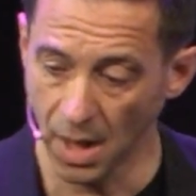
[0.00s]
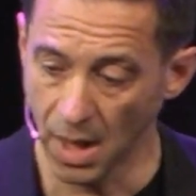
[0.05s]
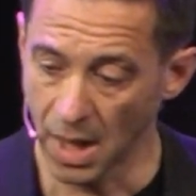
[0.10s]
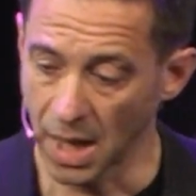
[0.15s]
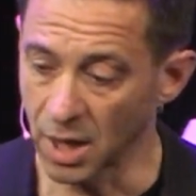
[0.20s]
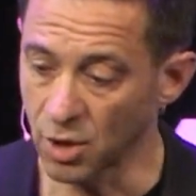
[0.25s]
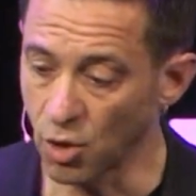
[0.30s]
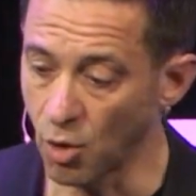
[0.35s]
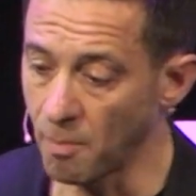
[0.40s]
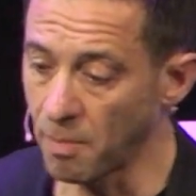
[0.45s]

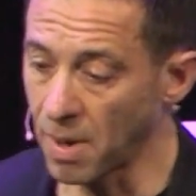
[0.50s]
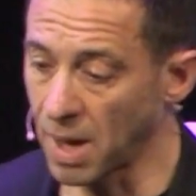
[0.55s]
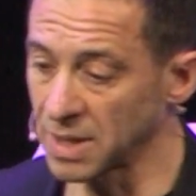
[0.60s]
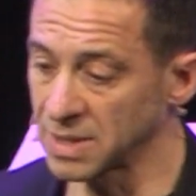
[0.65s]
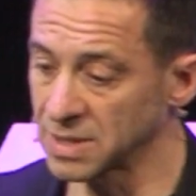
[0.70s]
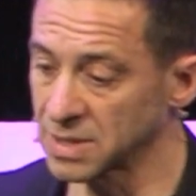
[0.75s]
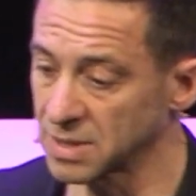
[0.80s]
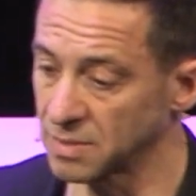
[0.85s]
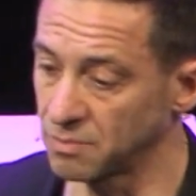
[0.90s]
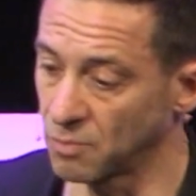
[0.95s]
It
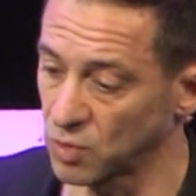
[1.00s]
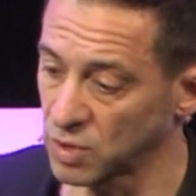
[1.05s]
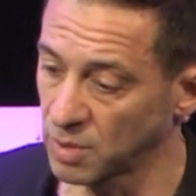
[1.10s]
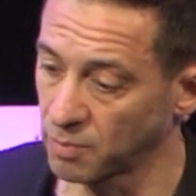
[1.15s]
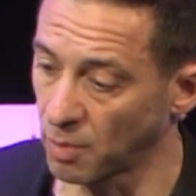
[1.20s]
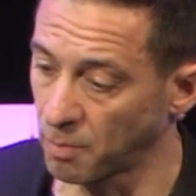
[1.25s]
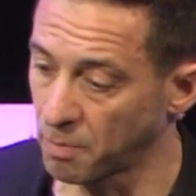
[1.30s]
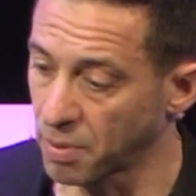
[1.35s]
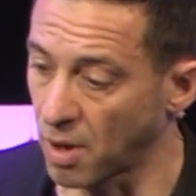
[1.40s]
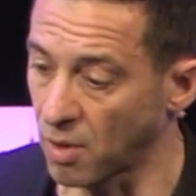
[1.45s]
combines
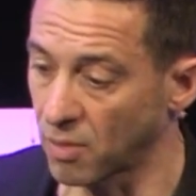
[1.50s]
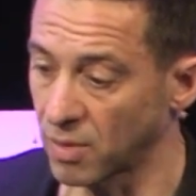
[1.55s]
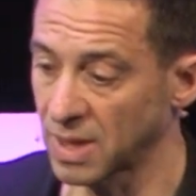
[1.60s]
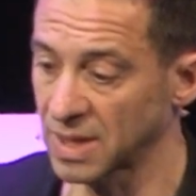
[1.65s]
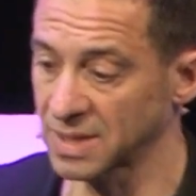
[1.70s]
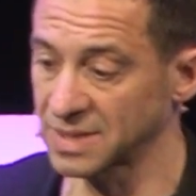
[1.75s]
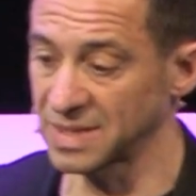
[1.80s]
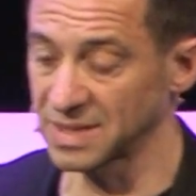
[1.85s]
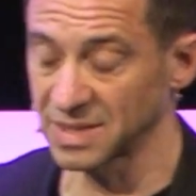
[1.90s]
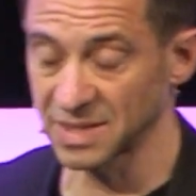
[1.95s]
multiple
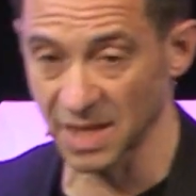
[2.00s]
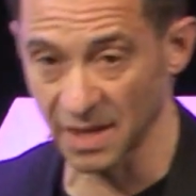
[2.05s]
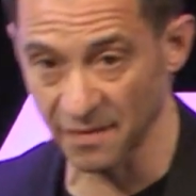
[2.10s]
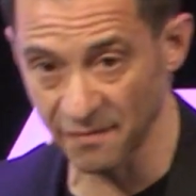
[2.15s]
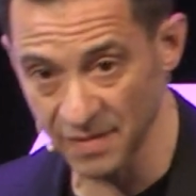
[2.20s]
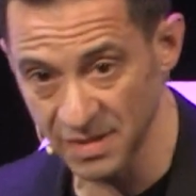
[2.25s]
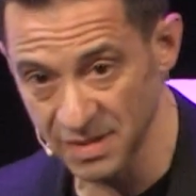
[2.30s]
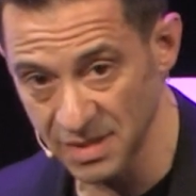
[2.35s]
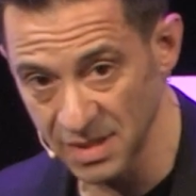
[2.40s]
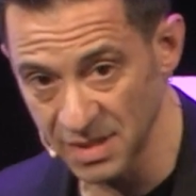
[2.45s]
products and
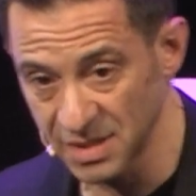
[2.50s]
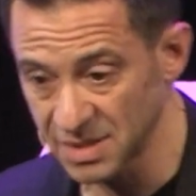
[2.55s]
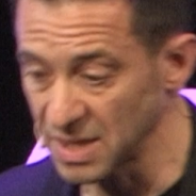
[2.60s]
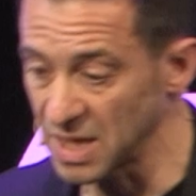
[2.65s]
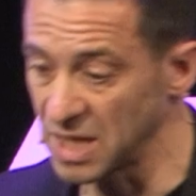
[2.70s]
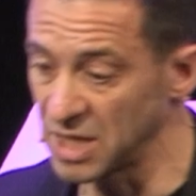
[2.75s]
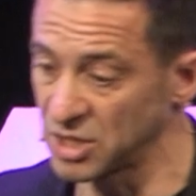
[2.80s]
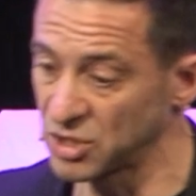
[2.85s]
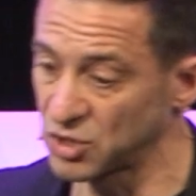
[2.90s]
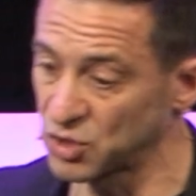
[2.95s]
services
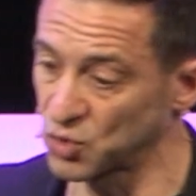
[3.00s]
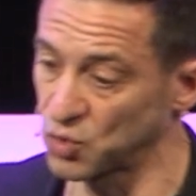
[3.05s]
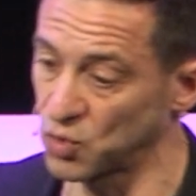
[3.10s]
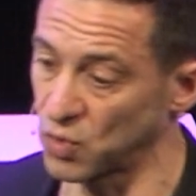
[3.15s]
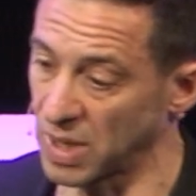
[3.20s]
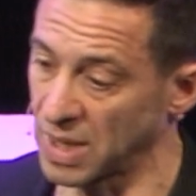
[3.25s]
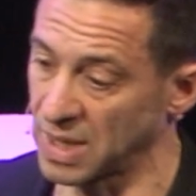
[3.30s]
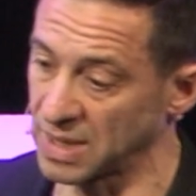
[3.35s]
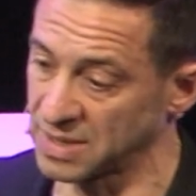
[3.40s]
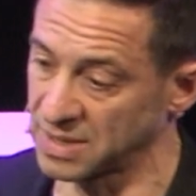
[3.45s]
into
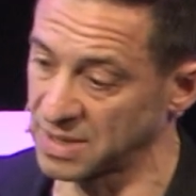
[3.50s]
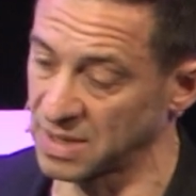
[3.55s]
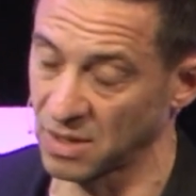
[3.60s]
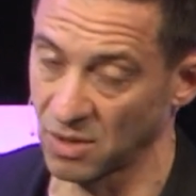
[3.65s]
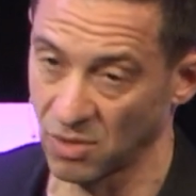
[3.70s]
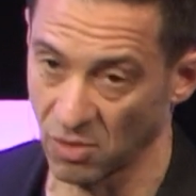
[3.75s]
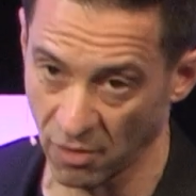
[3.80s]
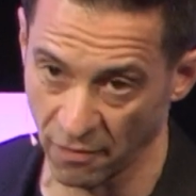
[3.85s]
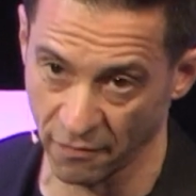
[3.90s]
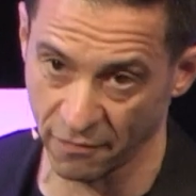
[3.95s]
a
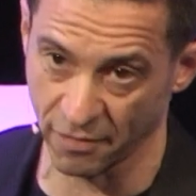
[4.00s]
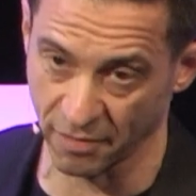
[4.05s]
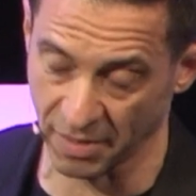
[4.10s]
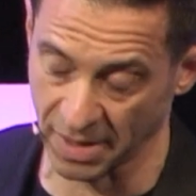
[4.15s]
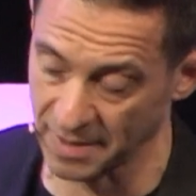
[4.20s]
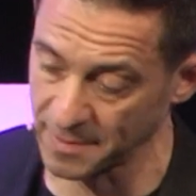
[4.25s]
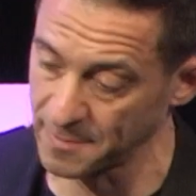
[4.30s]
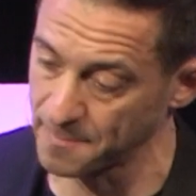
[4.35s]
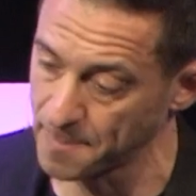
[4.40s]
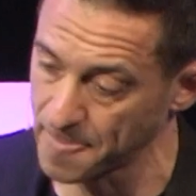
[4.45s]
single
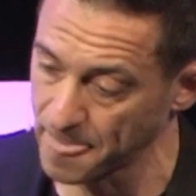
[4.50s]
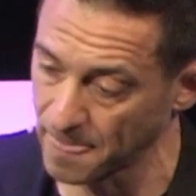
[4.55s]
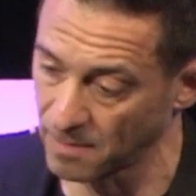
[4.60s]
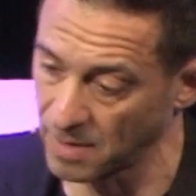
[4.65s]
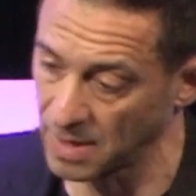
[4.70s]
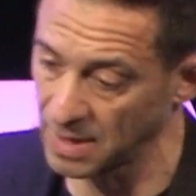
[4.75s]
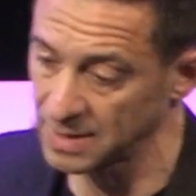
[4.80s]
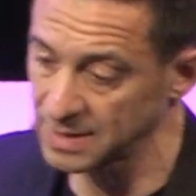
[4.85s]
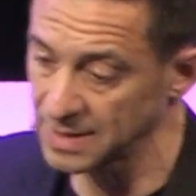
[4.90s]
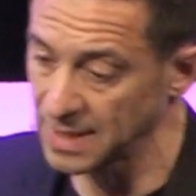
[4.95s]
offering,
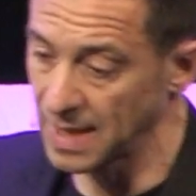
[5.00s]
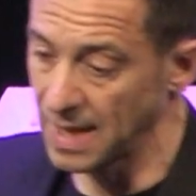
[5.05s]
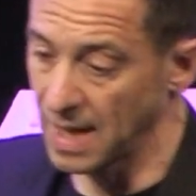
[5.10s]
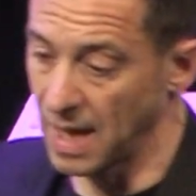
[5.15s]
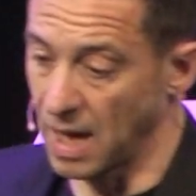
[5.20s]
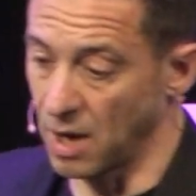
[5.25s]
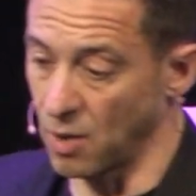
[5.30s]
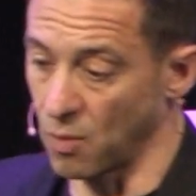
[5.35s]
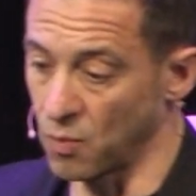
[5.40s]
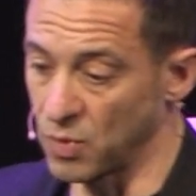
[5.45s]
right?
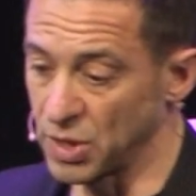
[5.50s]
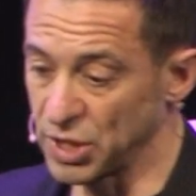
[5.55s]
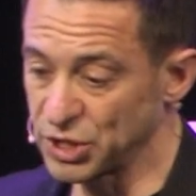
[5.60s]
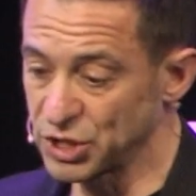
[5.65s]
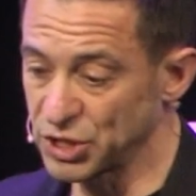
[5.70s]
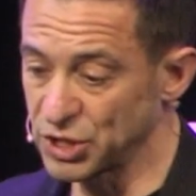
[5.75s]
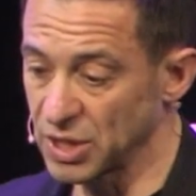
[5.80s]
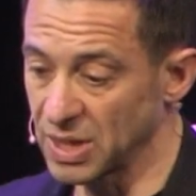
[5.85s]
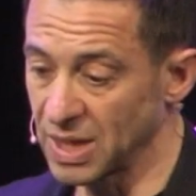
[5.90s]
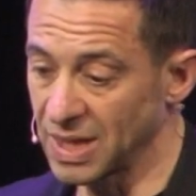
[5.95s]

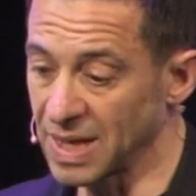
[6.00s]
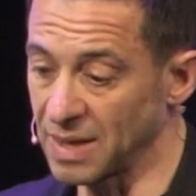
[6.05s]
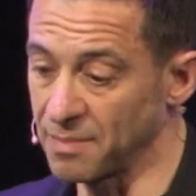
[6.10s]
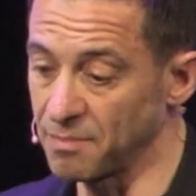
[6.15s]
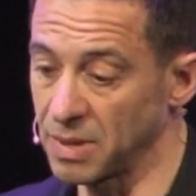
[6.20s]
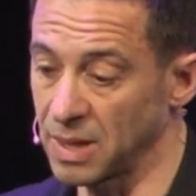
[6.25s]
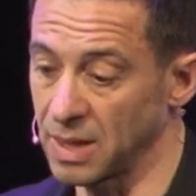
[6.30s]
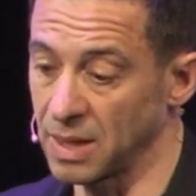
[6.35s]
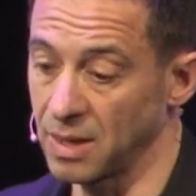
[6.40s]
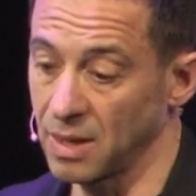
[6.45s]
Which can
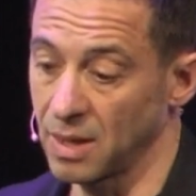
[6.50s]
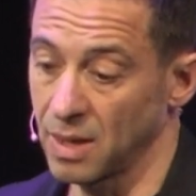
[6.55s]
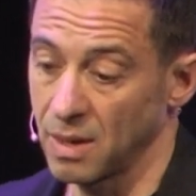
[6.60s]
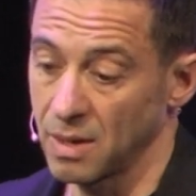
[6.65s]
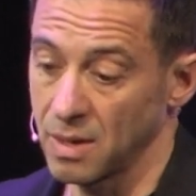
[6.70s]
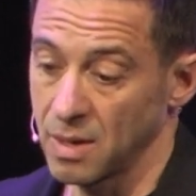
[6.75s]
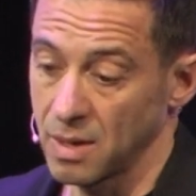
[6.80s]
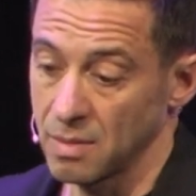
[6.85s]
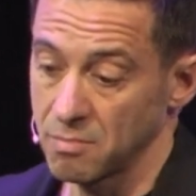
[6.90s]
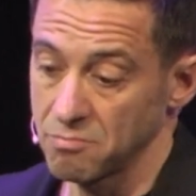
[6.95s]
be
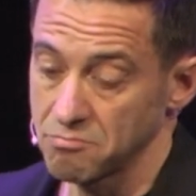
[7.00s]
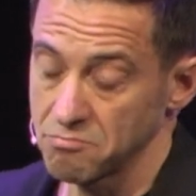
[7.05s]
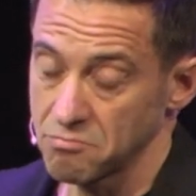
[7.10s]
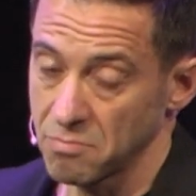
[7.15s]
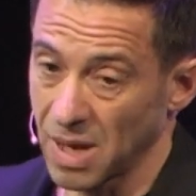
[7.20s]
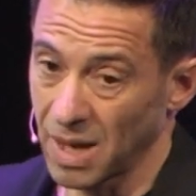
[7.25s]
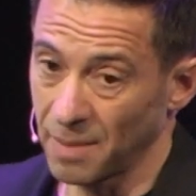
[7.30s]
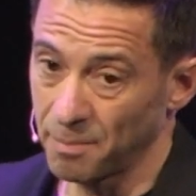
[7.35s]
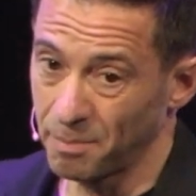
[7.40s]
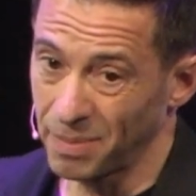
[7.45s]

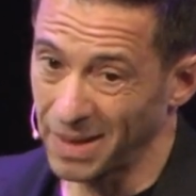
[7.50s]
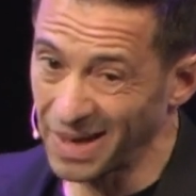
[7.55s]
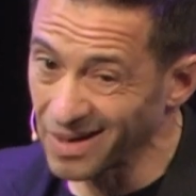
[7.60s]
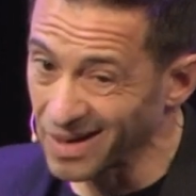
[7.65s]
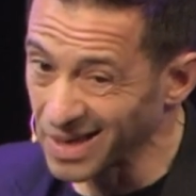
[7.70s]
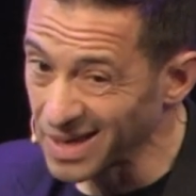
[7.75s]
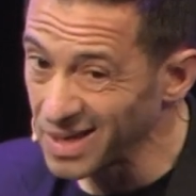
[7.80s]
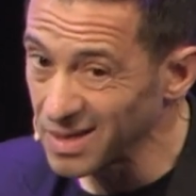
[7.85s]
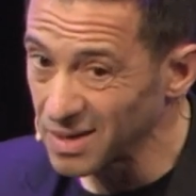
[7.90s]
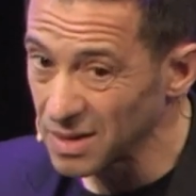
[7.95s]

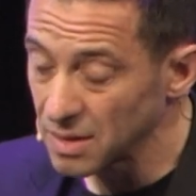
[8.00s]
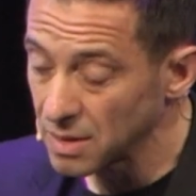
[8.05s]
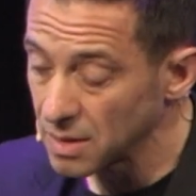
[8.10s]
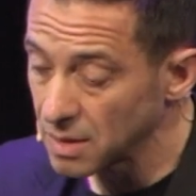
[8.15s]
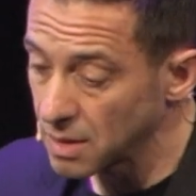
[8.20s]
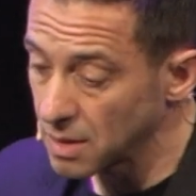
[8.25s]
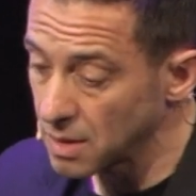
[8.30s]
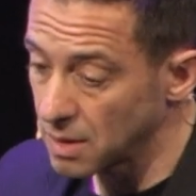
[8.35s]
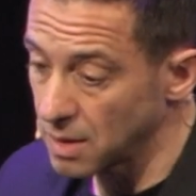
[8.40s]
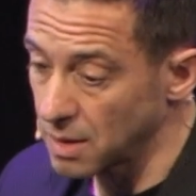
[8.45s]
appealing
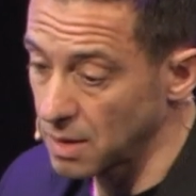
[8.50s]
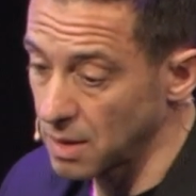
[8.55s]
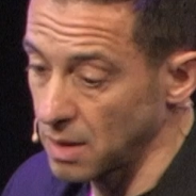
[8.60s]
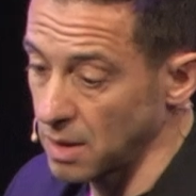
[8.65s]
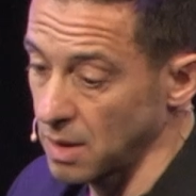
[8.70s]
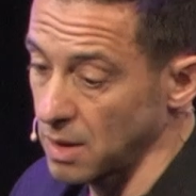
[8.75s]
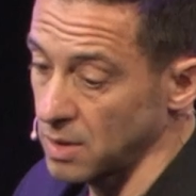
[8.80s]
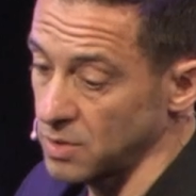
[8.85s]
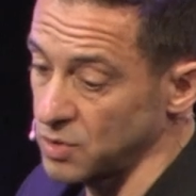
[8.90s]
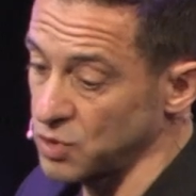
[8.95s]

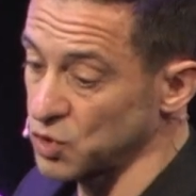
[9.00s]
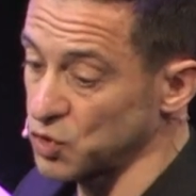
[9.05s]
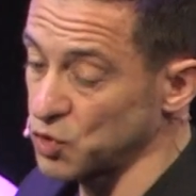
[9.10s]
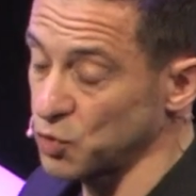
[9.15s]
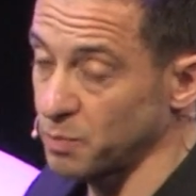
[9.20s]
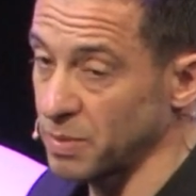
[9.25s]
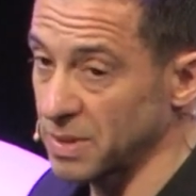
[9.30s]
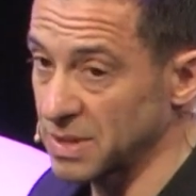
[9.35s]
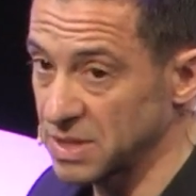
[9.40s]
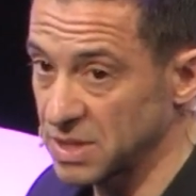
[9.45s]
due
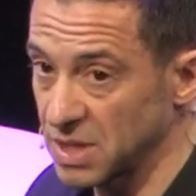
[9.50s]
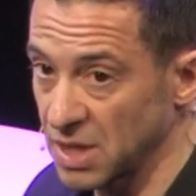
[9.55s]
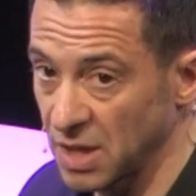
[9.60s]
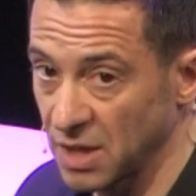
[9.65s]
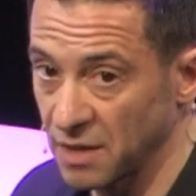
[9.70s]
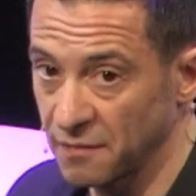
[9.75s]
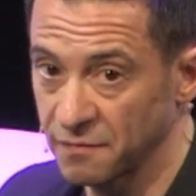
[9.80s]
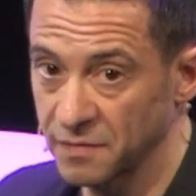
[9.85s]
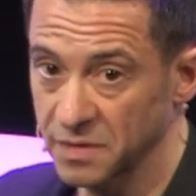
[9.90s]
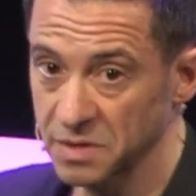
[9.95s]
to
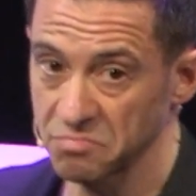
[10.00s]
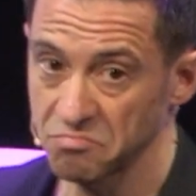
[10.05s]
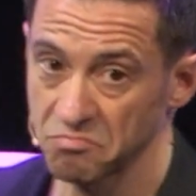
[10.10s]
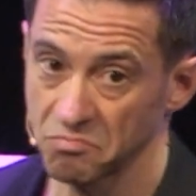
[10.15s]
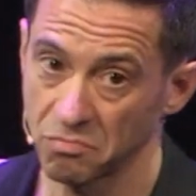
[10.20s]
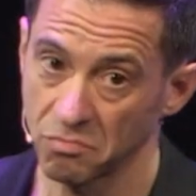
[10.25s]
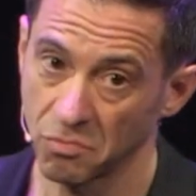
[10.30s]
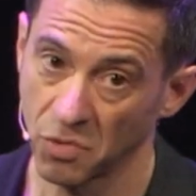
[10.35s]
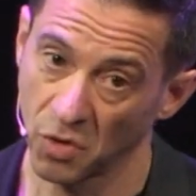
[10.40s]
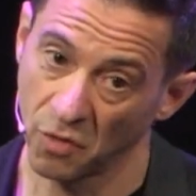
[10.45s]
perceived
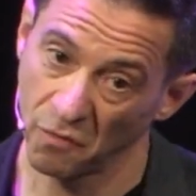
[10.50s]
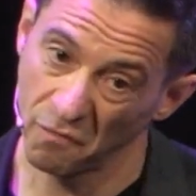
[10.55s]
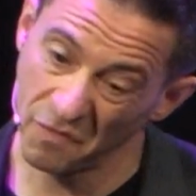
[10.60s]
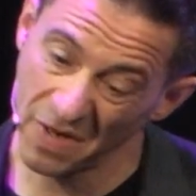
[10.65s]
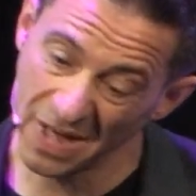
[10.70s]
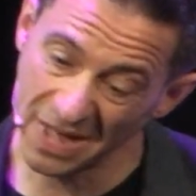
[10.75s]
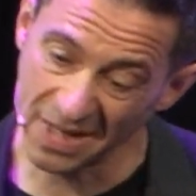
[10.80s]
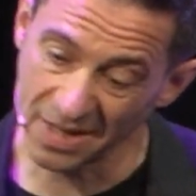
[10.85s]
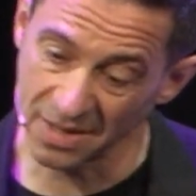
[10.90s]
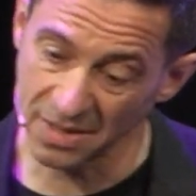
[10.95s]

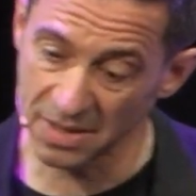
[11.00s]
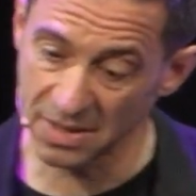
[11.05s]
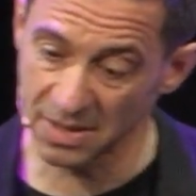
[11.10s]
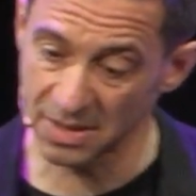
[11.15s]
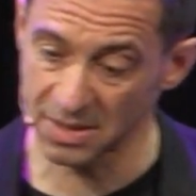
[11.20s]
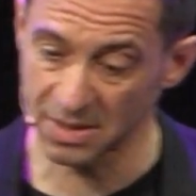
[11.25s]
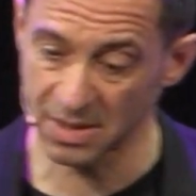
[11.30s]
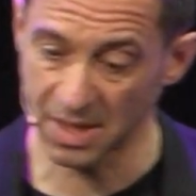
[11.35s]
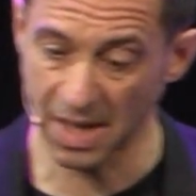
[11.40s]
convenience